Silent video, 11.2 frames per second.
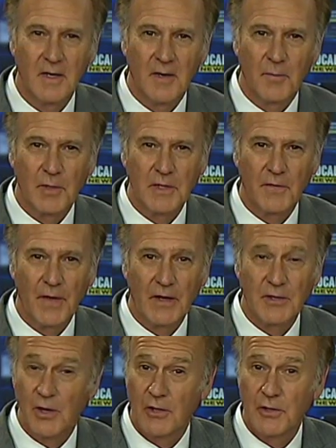President Vailas
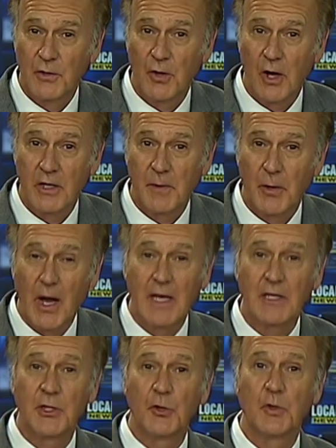also talked about
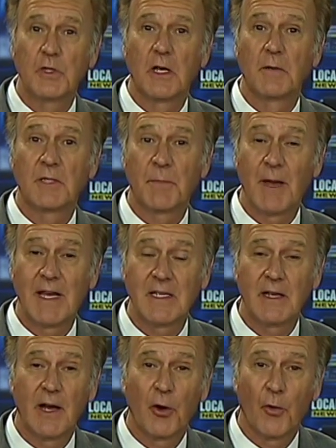ISU's space in
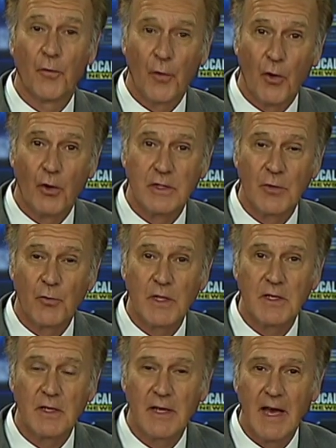Idaho Falls. It
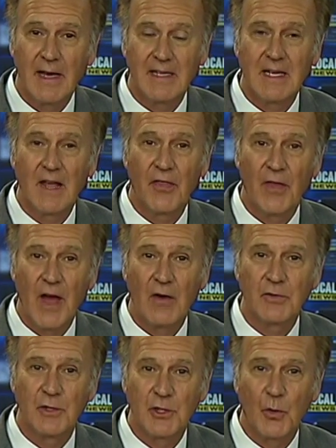recently had a
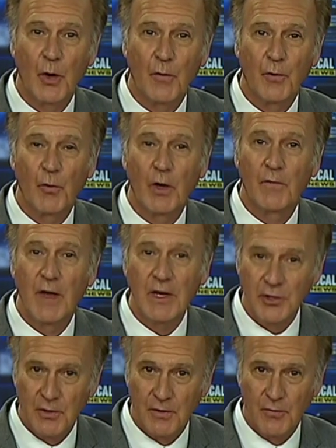10,000 square foot
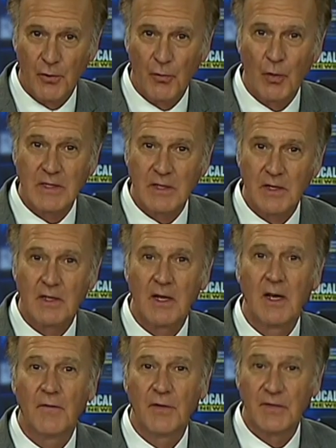renovation for resident
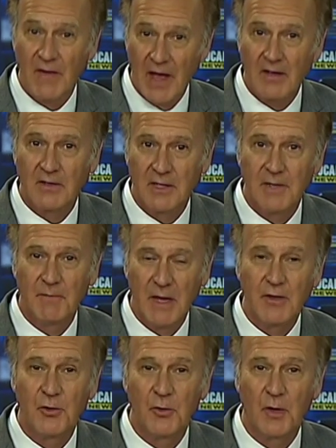faculty and
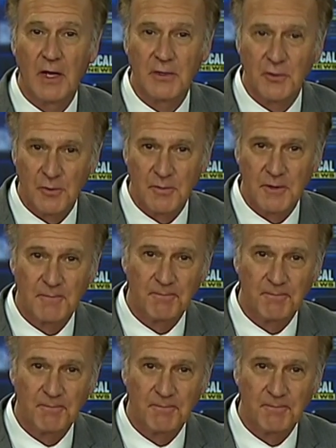new classrooms.